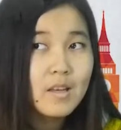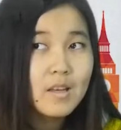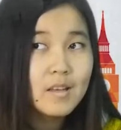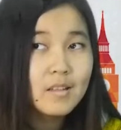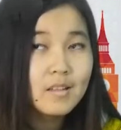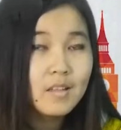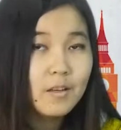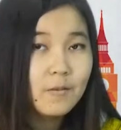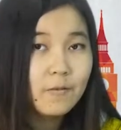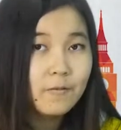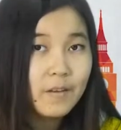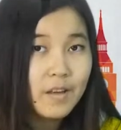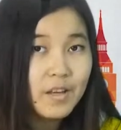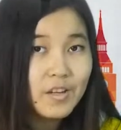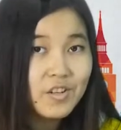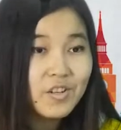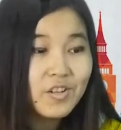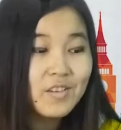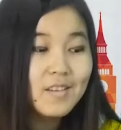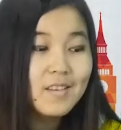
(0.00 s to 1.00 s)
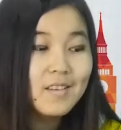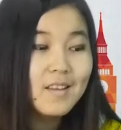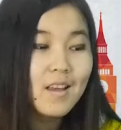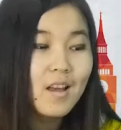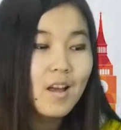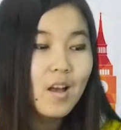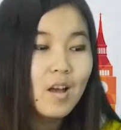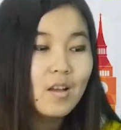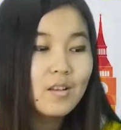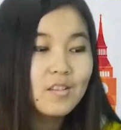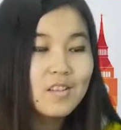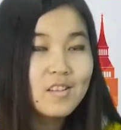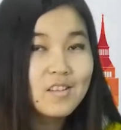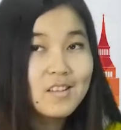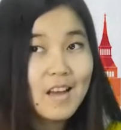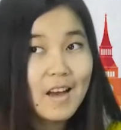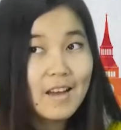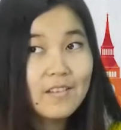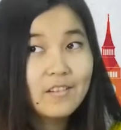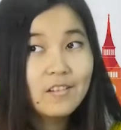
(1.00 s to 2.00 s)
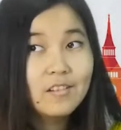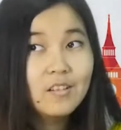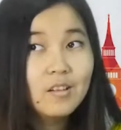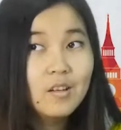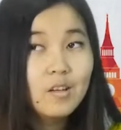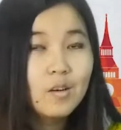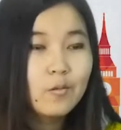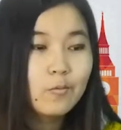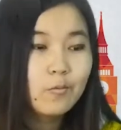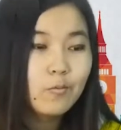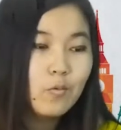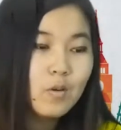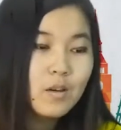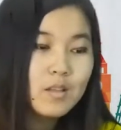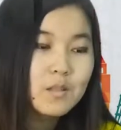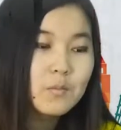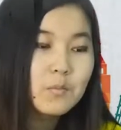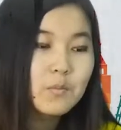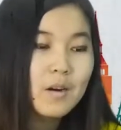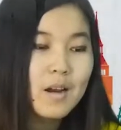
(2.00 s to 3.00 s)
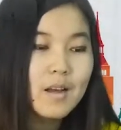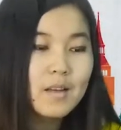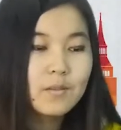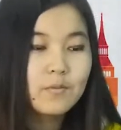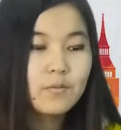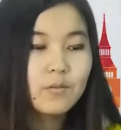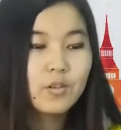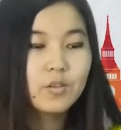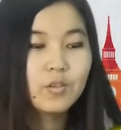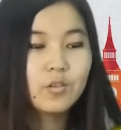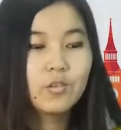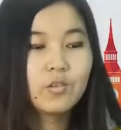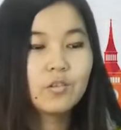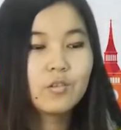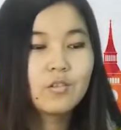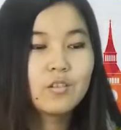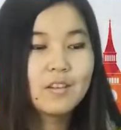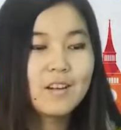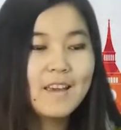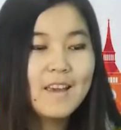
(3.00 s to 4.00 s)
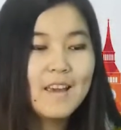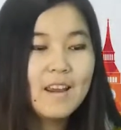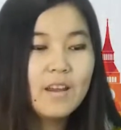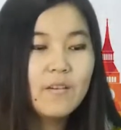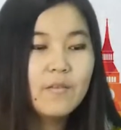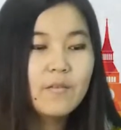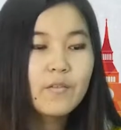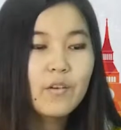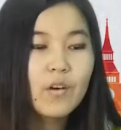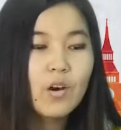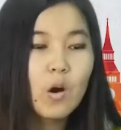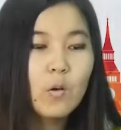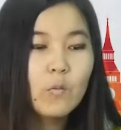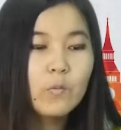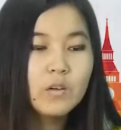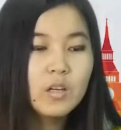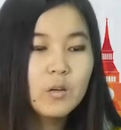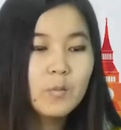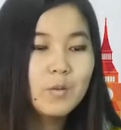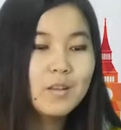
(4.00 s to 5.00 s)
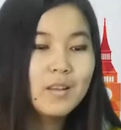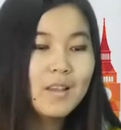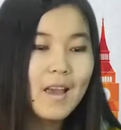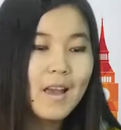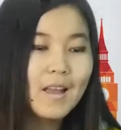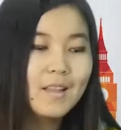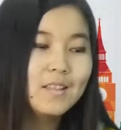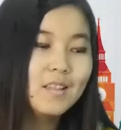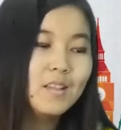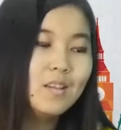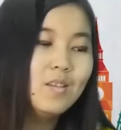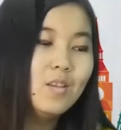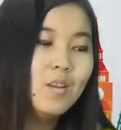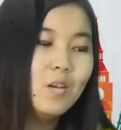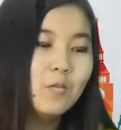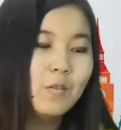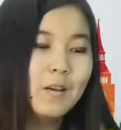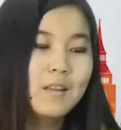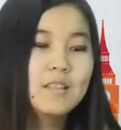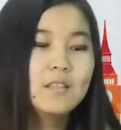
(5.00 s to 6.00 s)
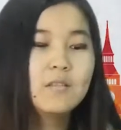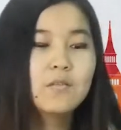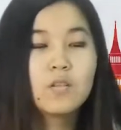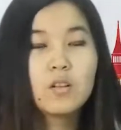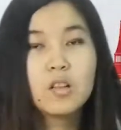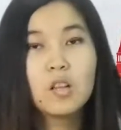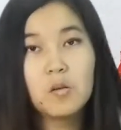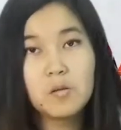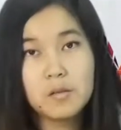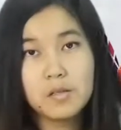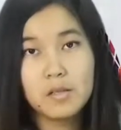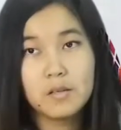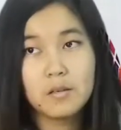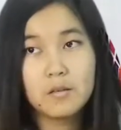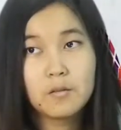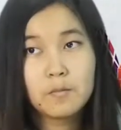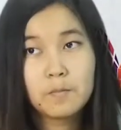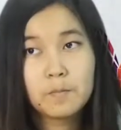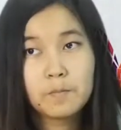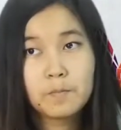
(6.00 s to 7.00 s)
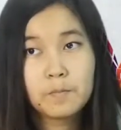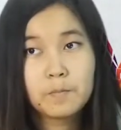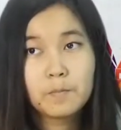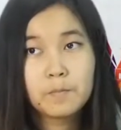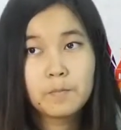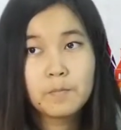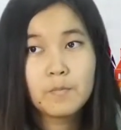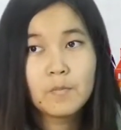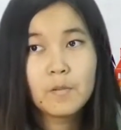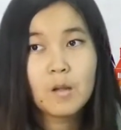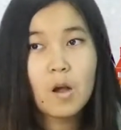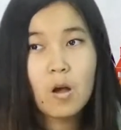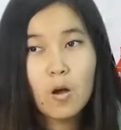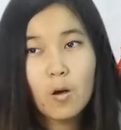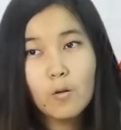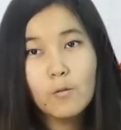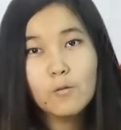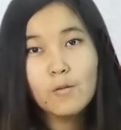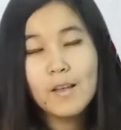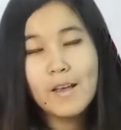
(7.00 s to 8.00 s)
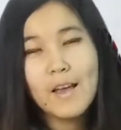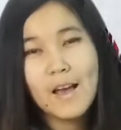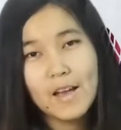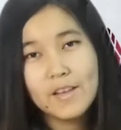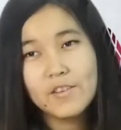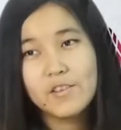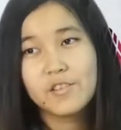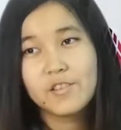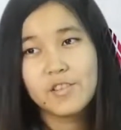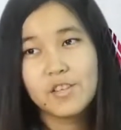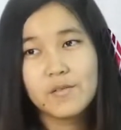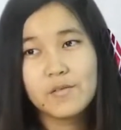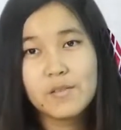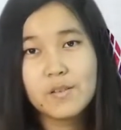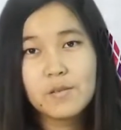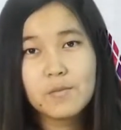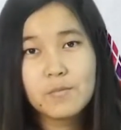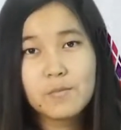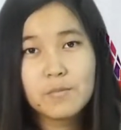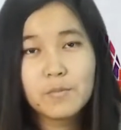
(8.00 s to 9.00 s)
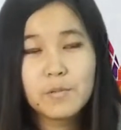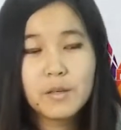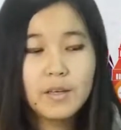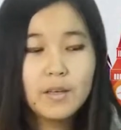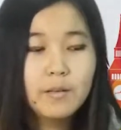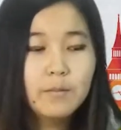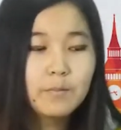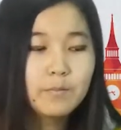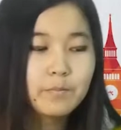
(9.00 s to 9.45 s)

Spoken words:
The fashion designer was prized for her creative, comfortable, and innovative clothing. Only adjectives, okay?